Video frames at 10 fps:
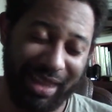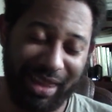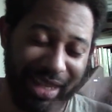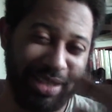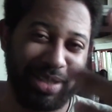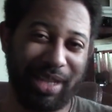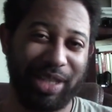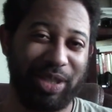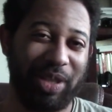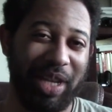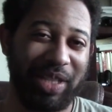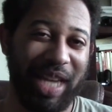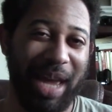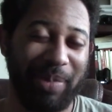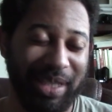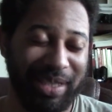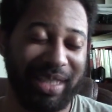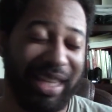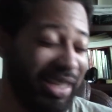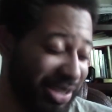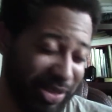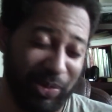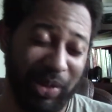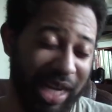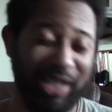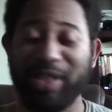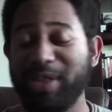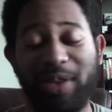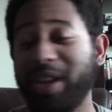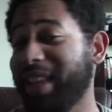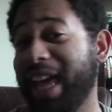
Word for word: this exchange happens, and this is when I just started